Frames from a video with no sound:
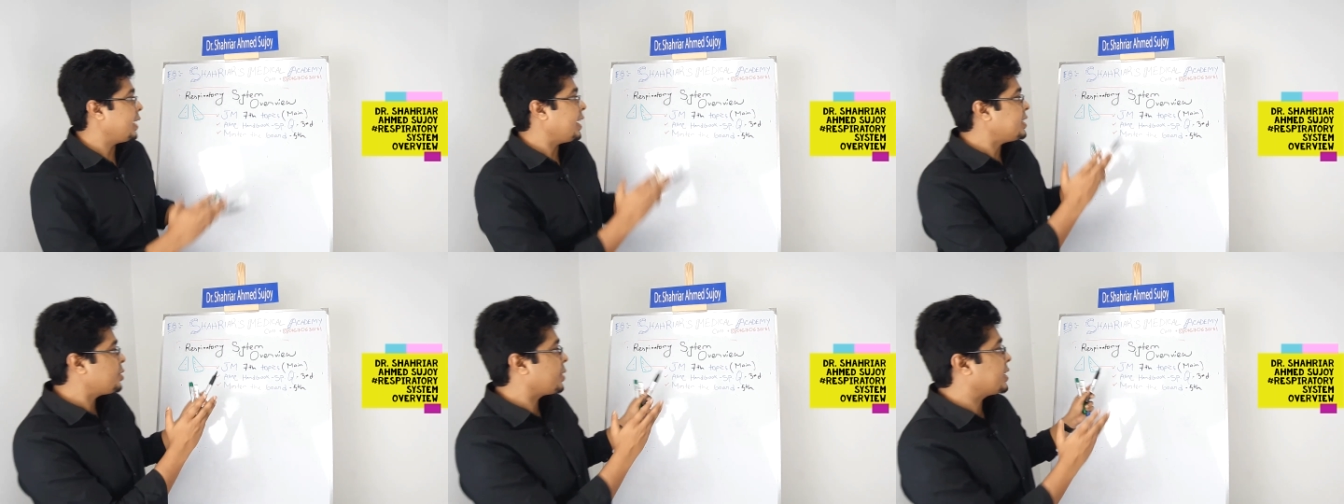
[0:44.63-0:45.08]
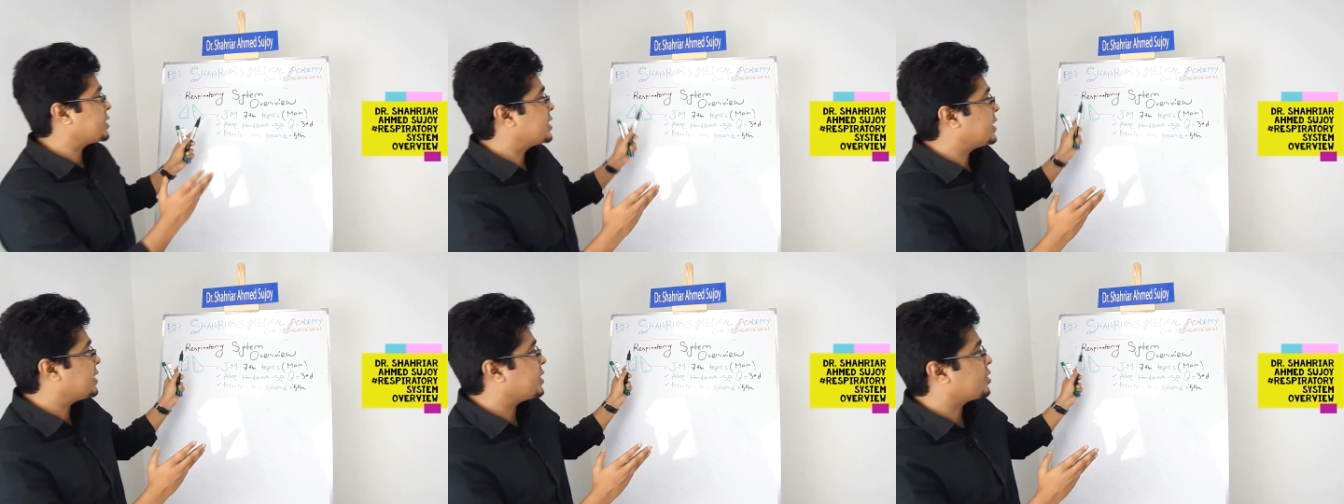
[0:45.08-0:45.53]
as you can
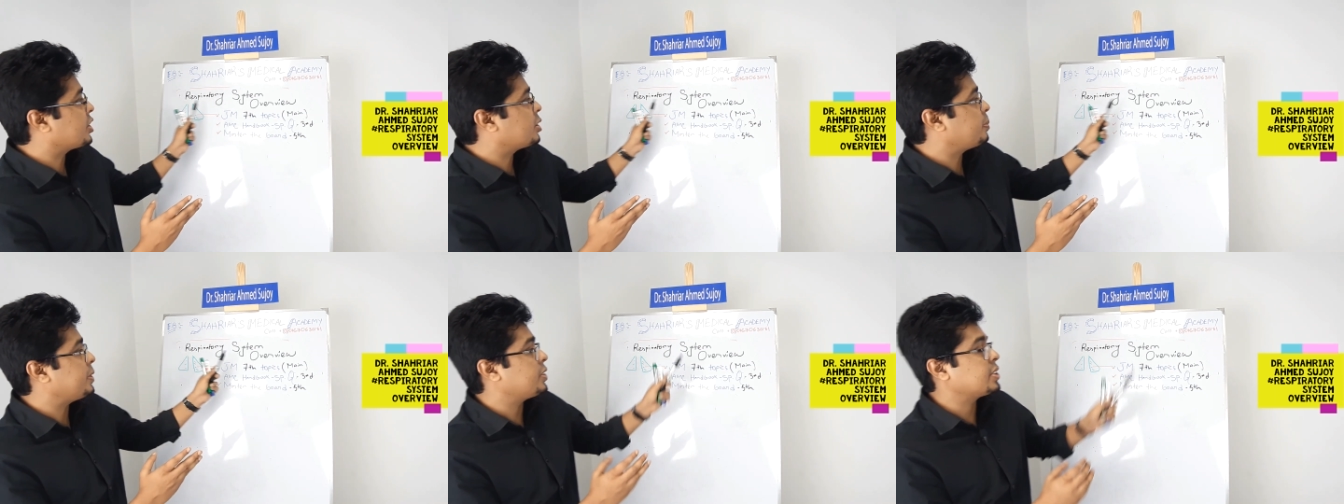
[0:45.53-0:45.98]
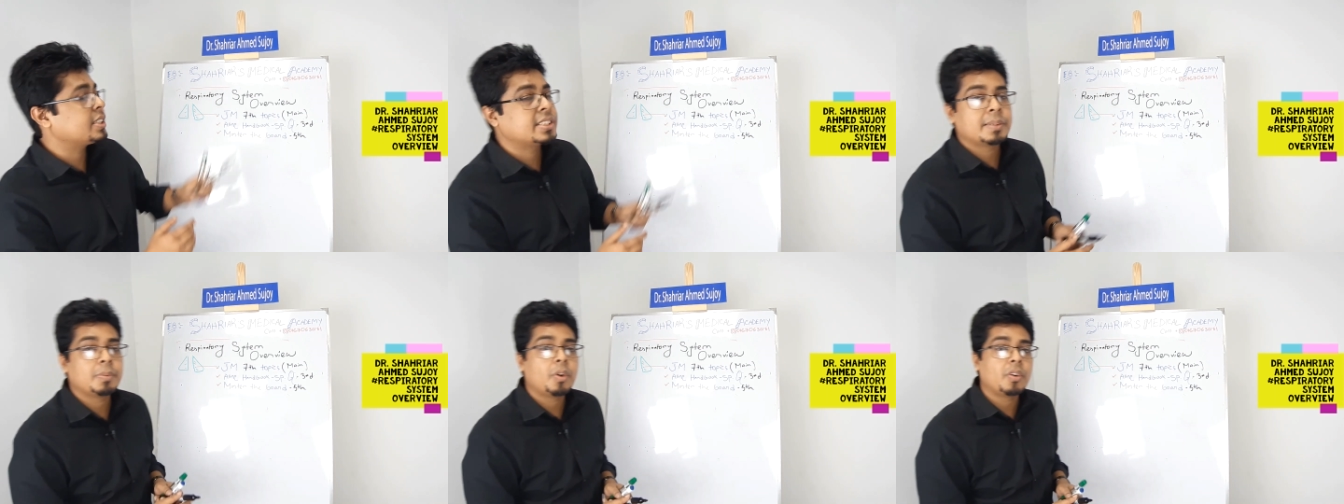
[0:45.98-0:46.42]
see, this respiratory
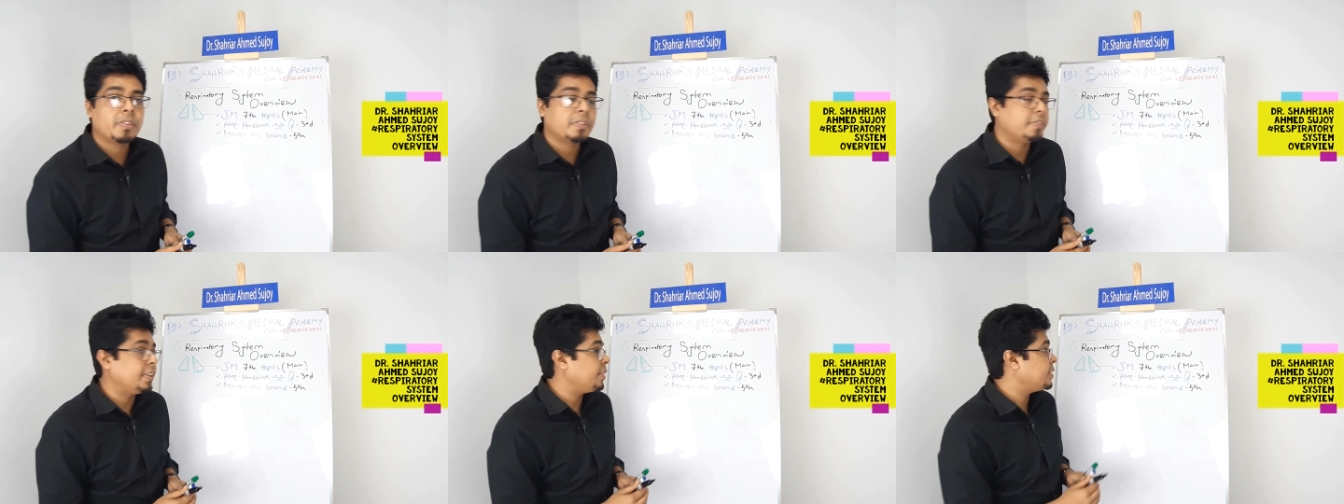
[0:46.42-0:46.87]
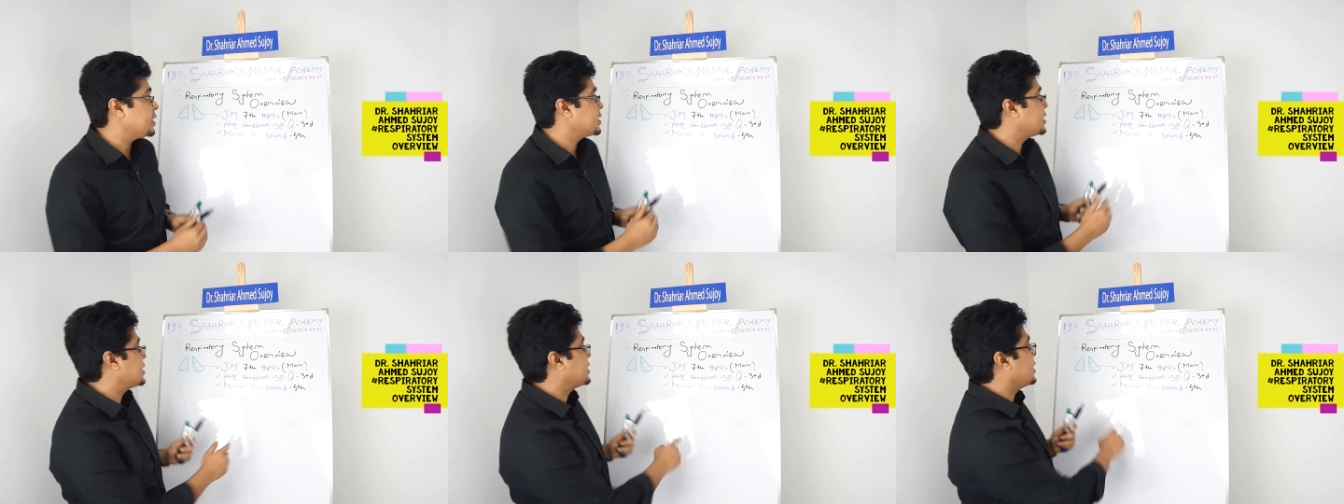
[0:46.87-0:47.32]
system overview, the
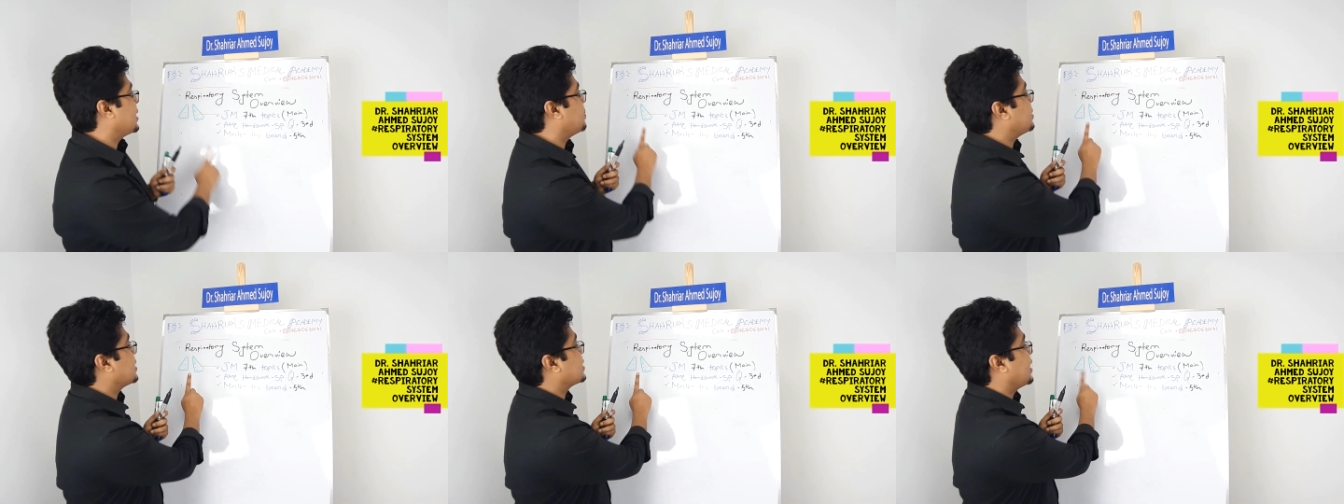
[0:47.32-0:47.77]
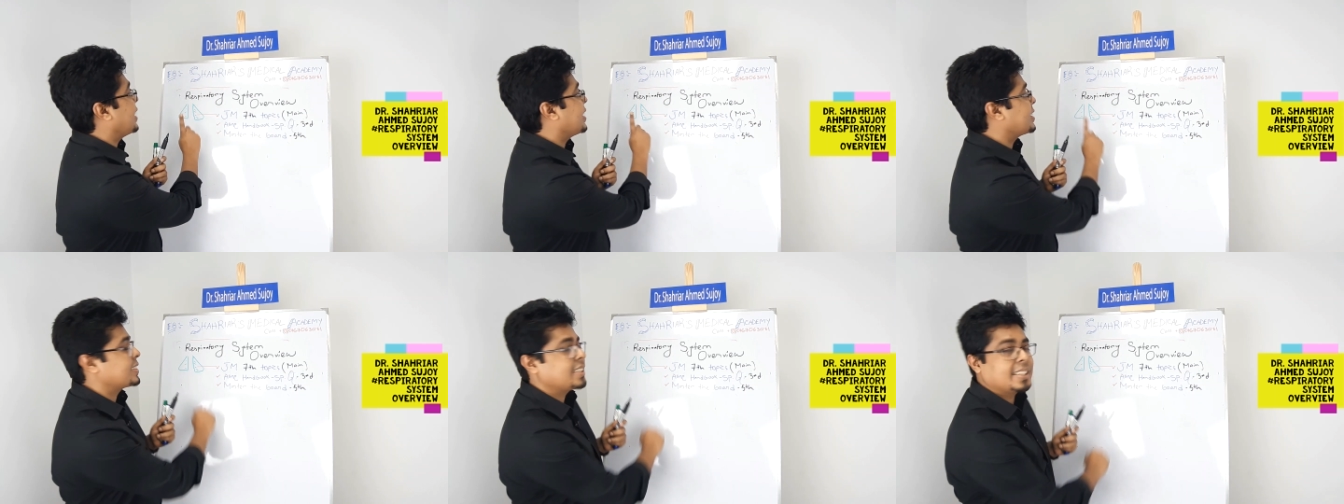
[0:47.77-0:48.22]
system, the
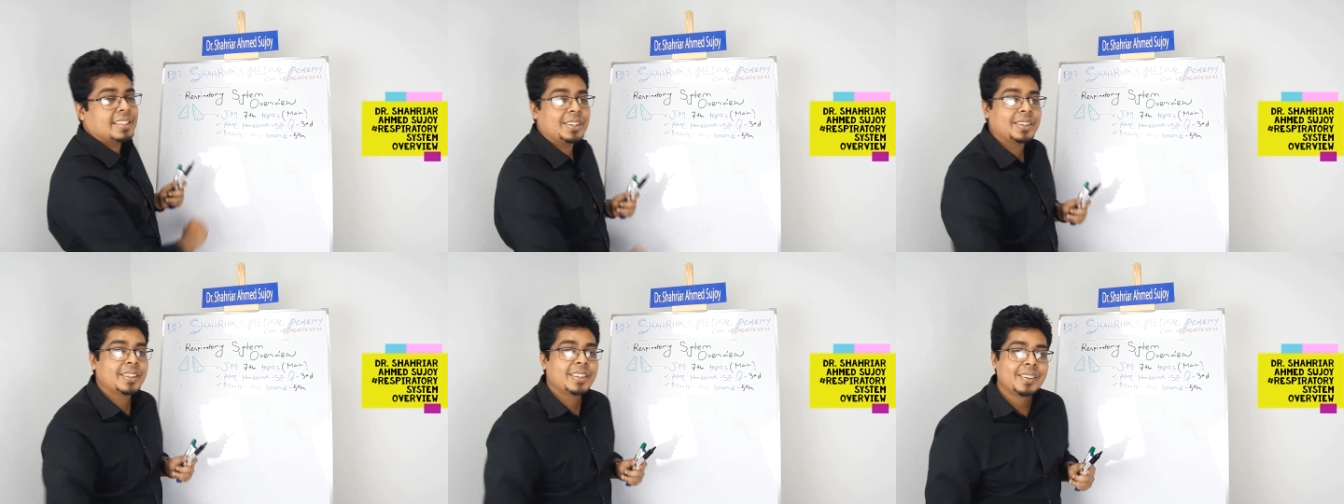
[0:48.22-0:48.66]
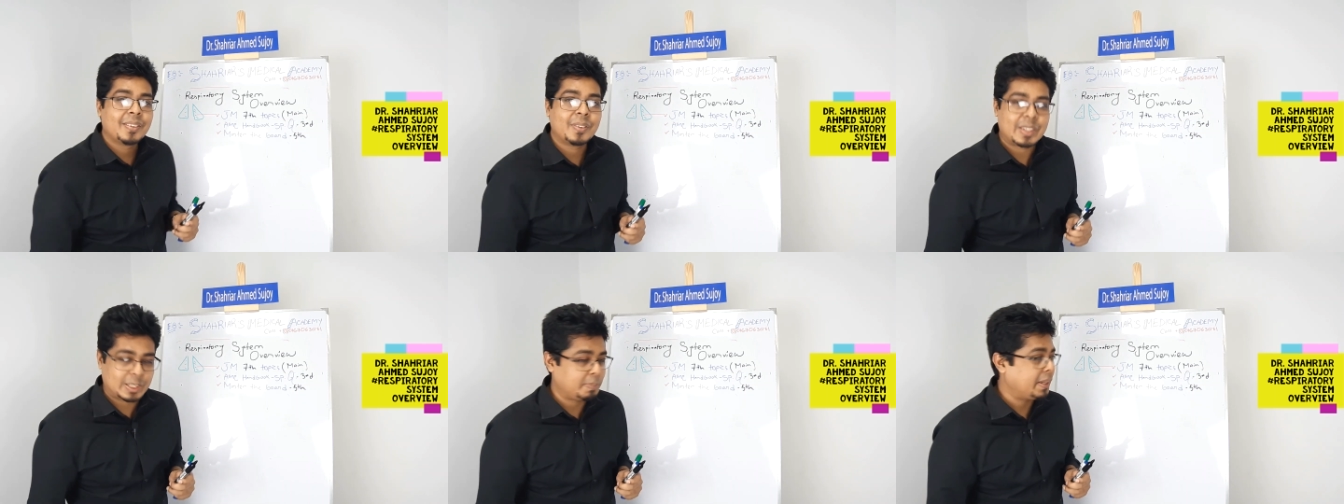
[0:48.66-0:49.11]
lungs and the
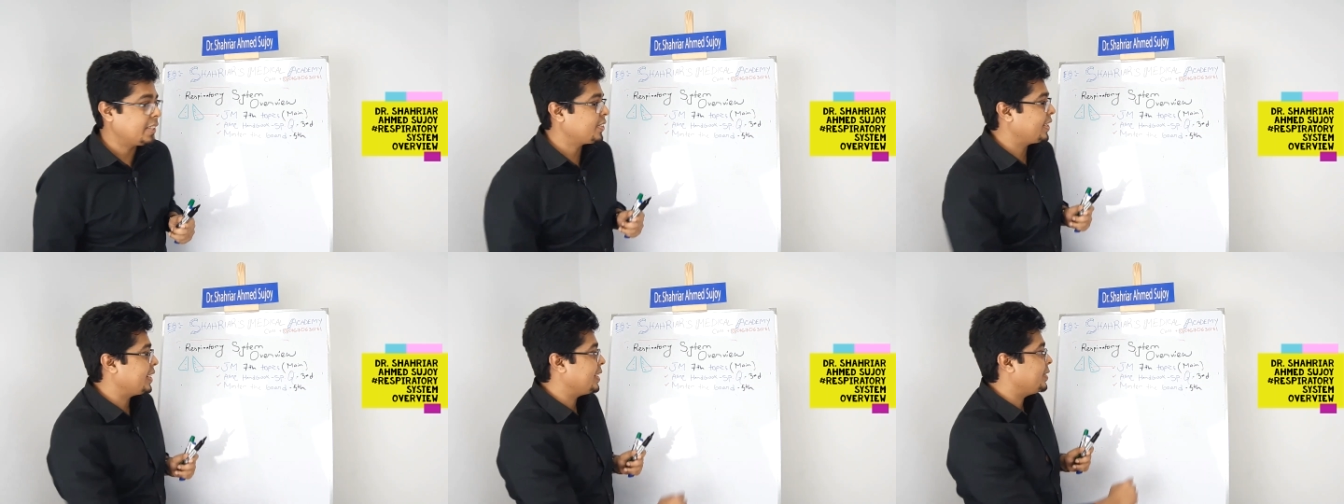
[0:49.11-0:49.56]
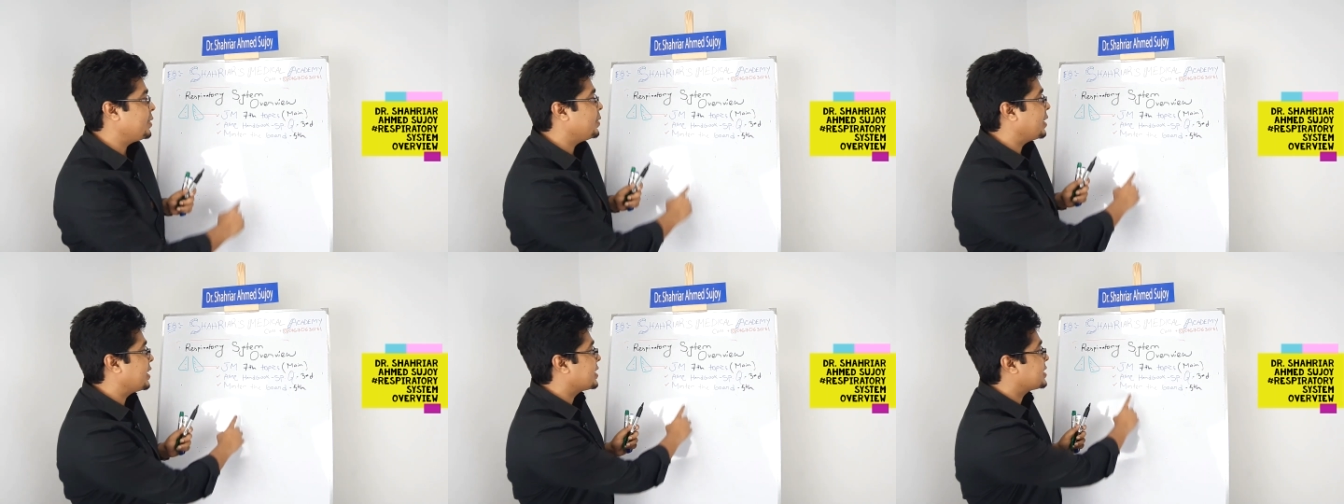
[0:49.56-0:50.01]
respiratory, you
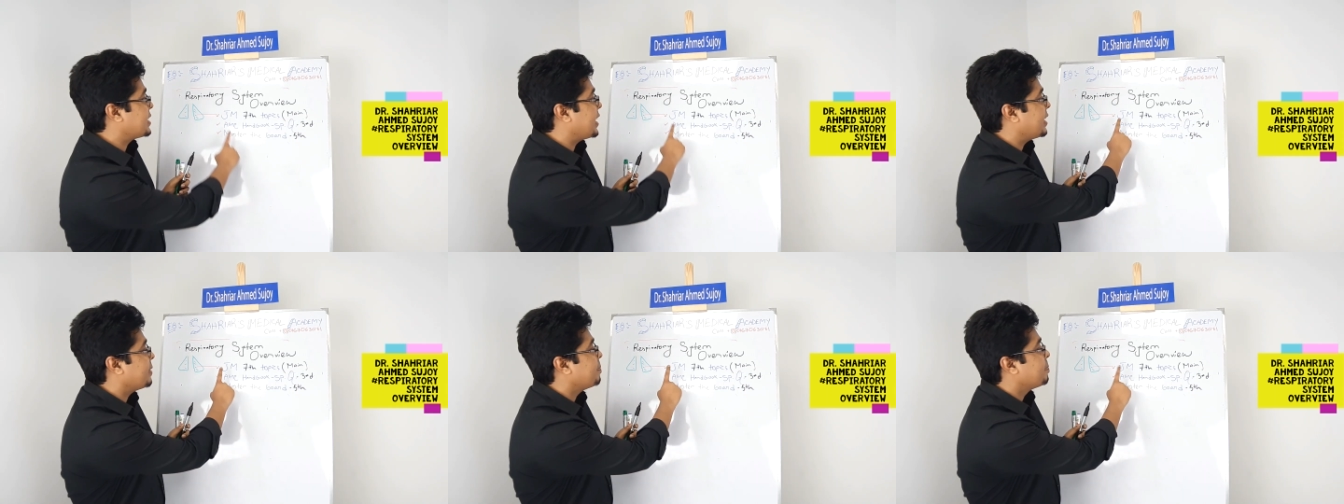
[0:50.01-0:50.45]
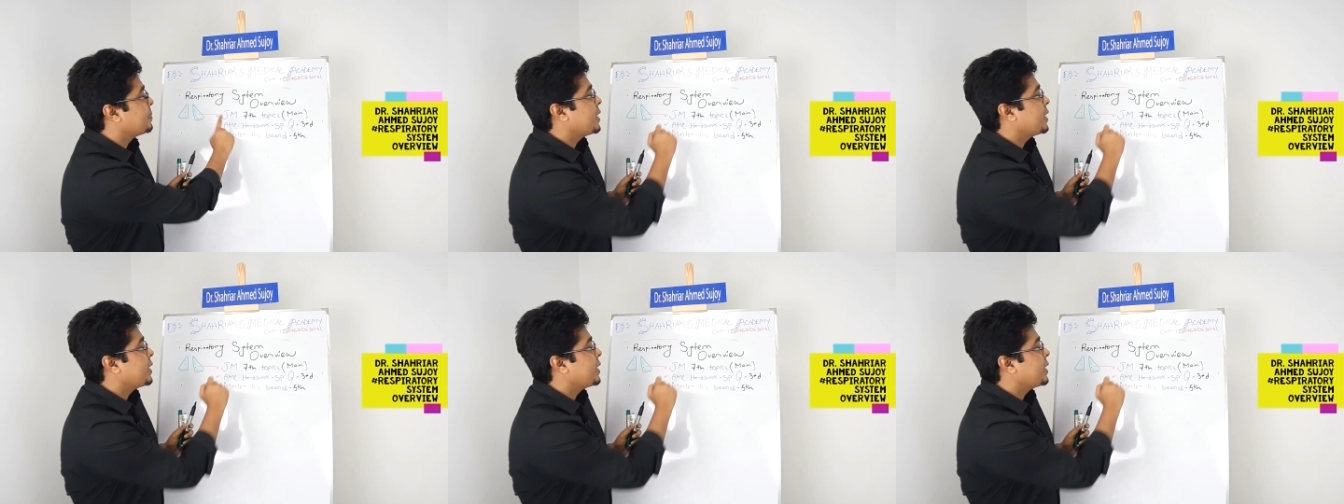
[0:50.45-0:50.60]
do understand.